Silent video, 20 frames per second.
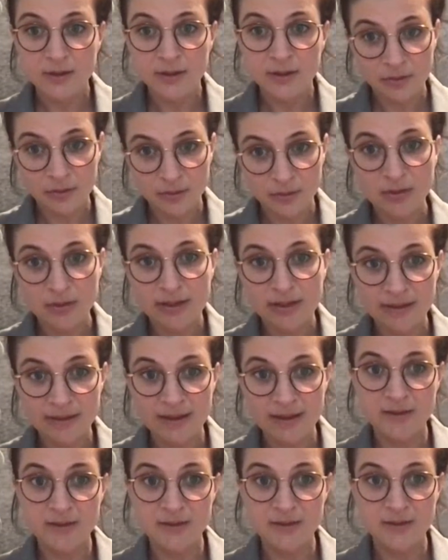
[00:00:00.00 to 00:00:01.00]
you get
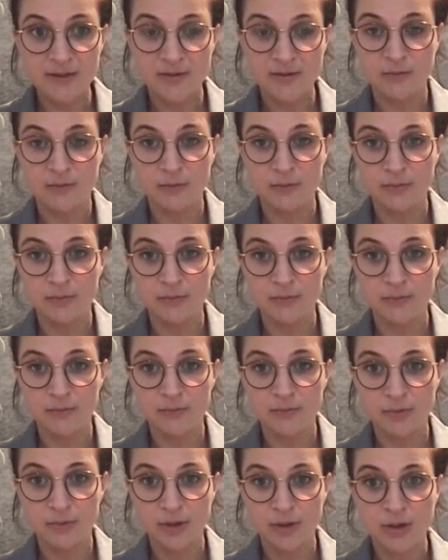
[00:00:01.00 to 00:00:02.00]
access to.
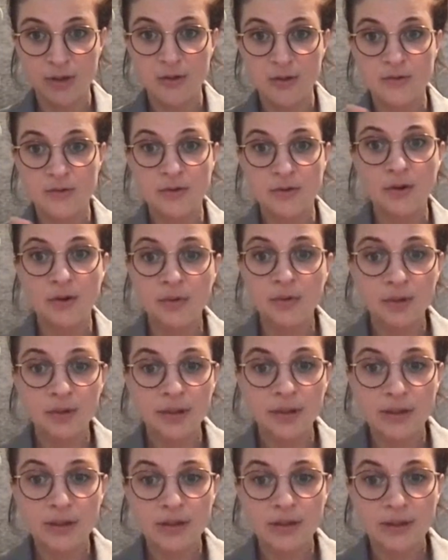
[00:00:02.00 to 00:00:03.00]
So
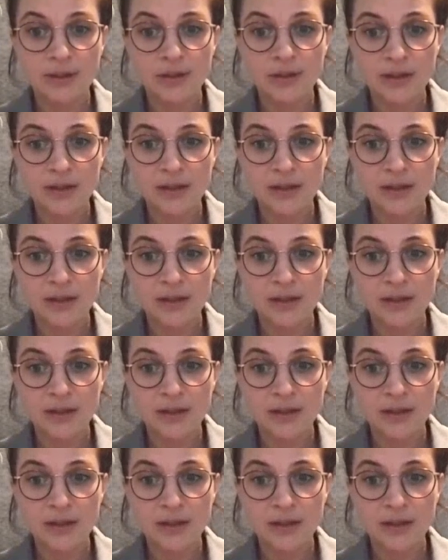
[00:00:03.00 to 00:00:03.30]
in the